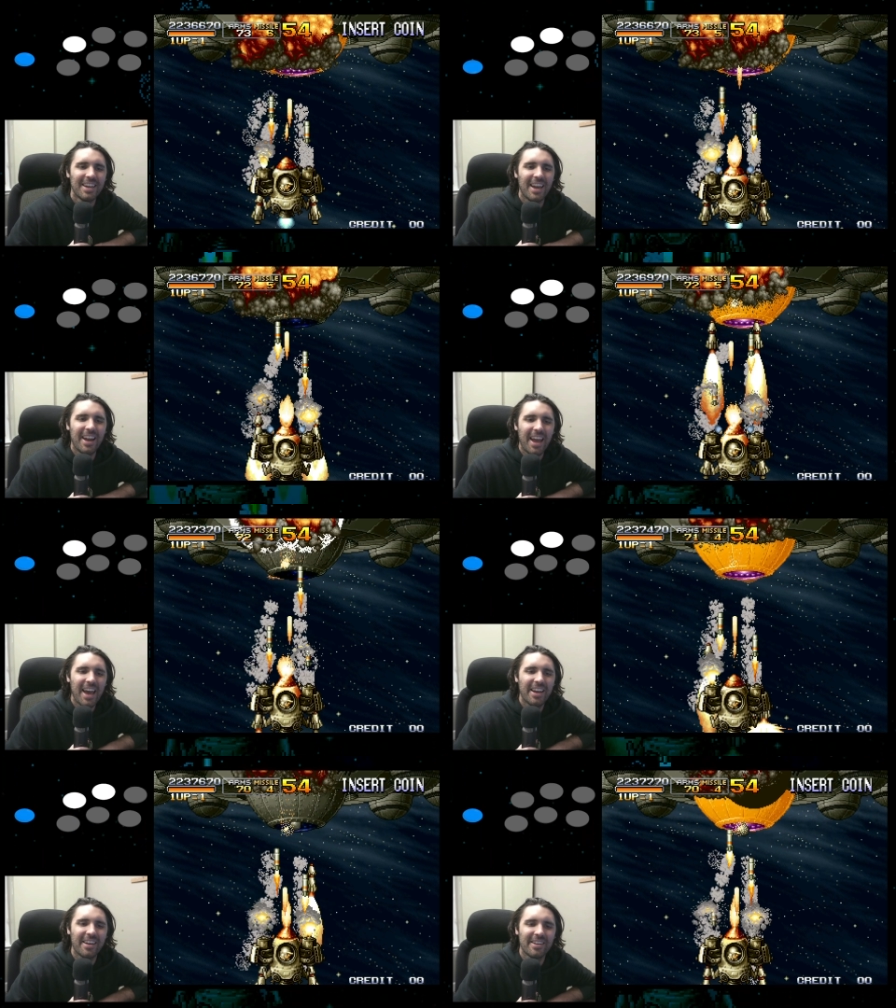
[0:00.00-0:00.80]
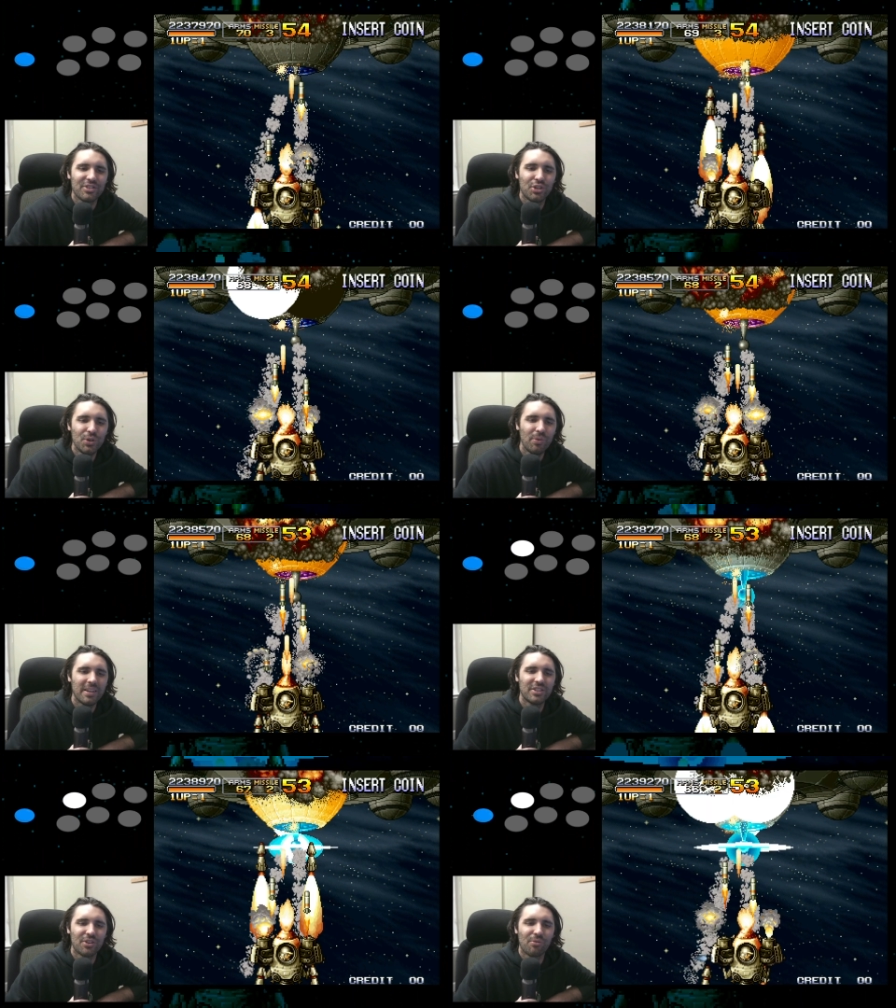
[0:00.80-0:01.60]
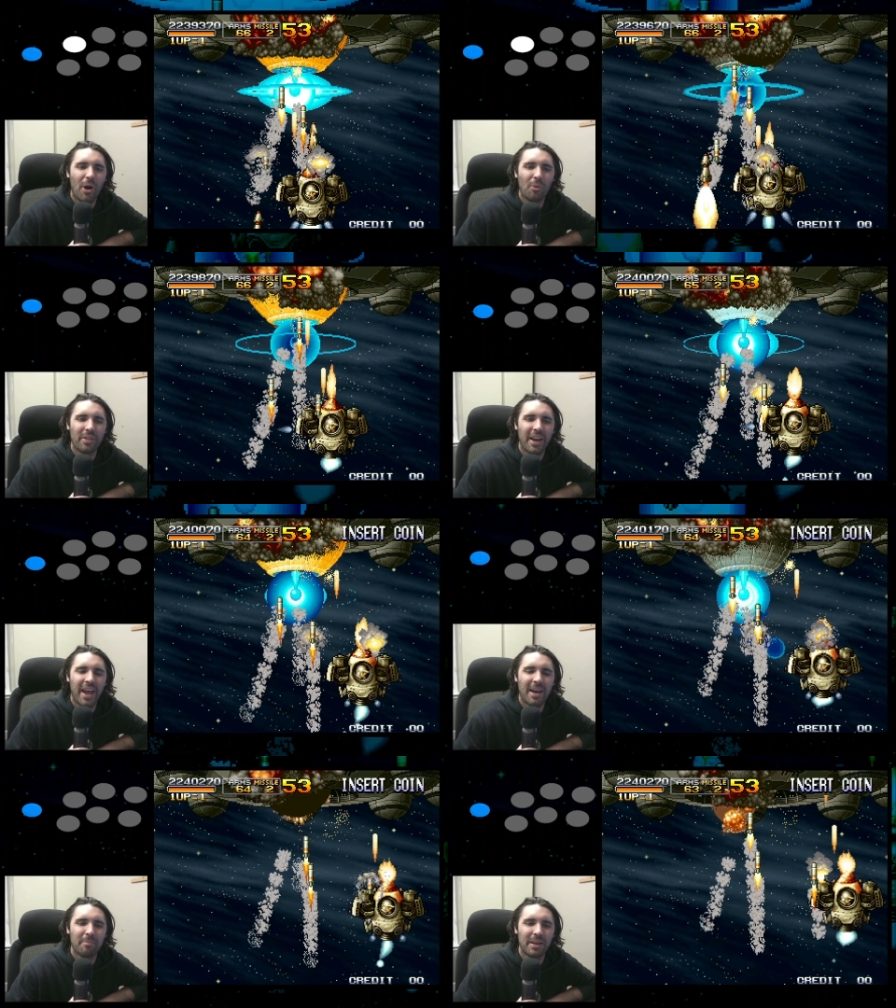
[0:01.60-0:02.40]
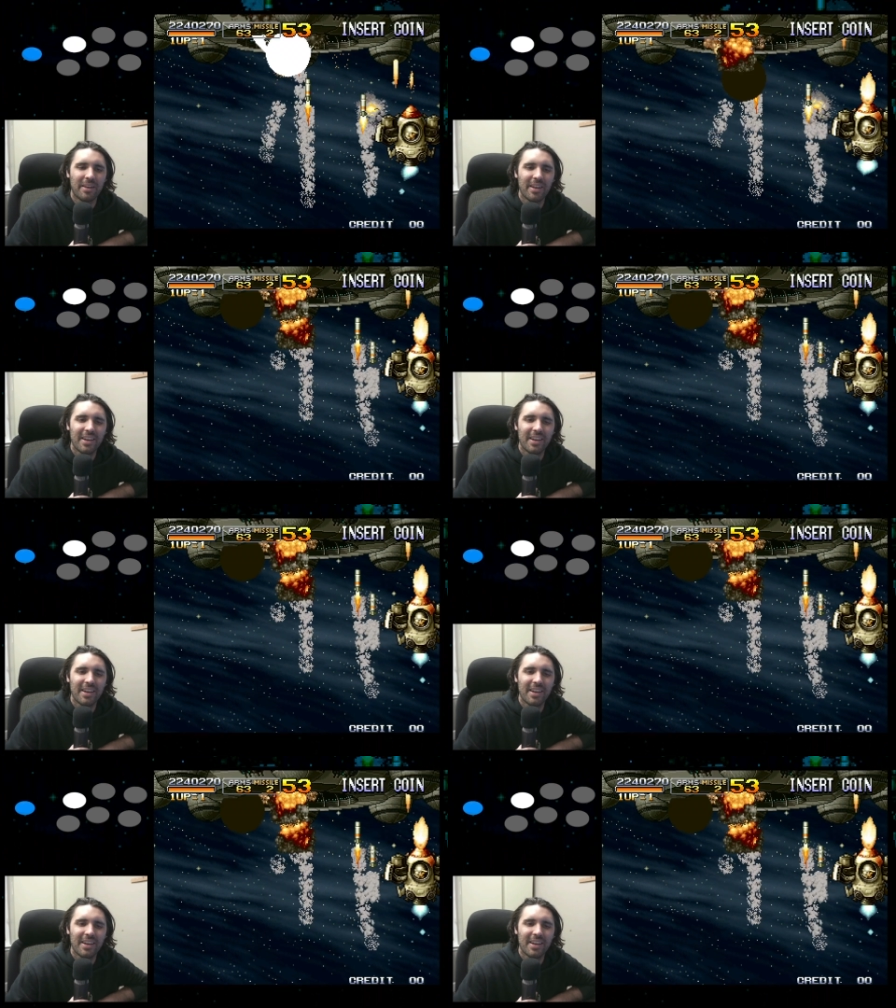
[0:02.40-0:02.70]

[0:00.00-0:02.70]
And I had uh, two runs in a row where that happened.